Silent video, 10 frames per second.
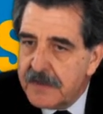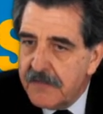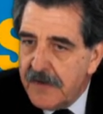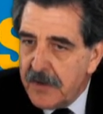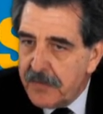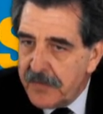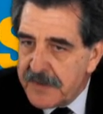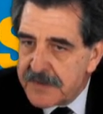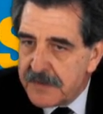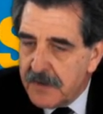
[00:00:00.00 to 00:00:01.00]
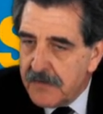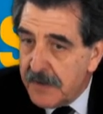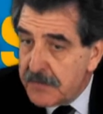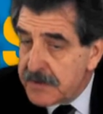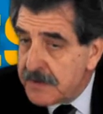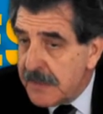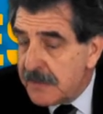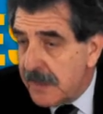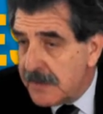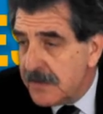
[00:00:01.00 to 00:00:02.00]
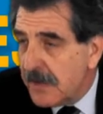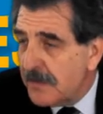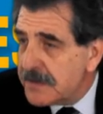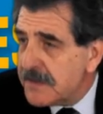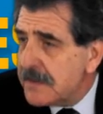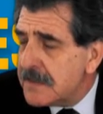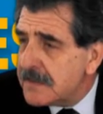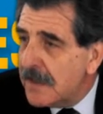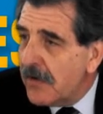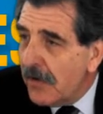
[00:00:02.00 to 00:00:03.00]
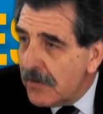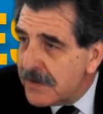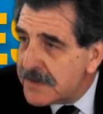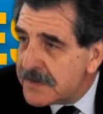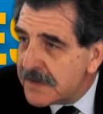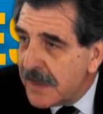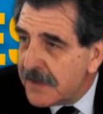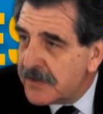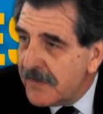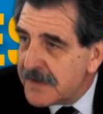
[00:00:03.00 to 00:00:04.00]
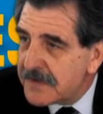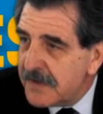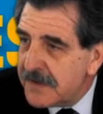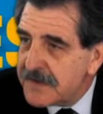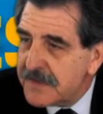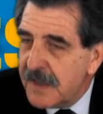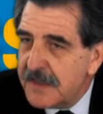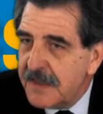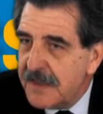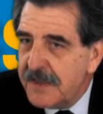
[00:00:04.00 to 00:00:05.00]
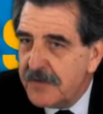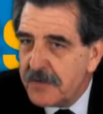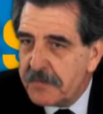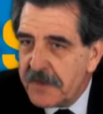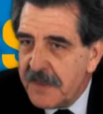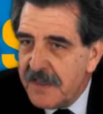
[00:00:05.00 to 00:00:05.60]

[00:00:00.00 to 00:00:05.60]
developments of our society, as you know, our society is the oldest cardiovascular society in Europe.